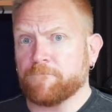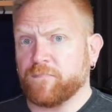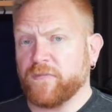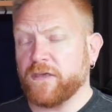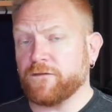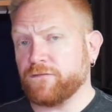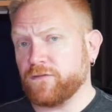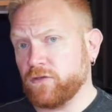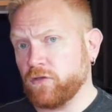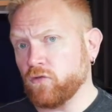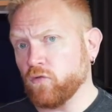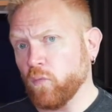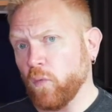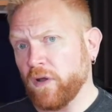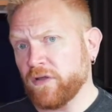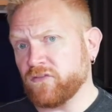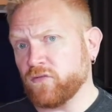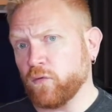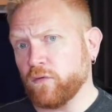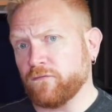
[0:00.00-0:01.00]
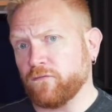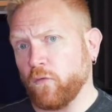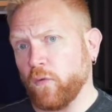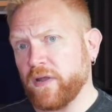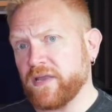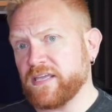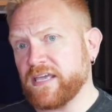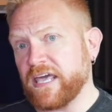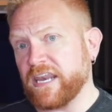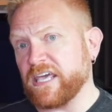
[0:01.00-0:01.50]
If you want to
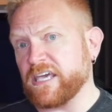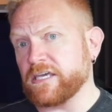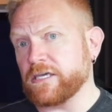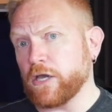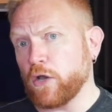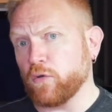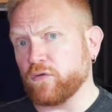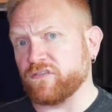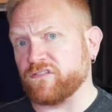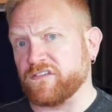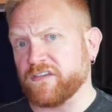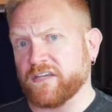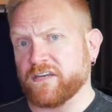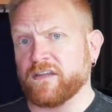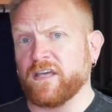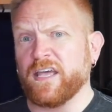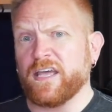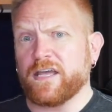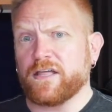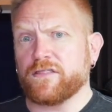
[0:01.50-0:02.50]
avoid getting ghosted,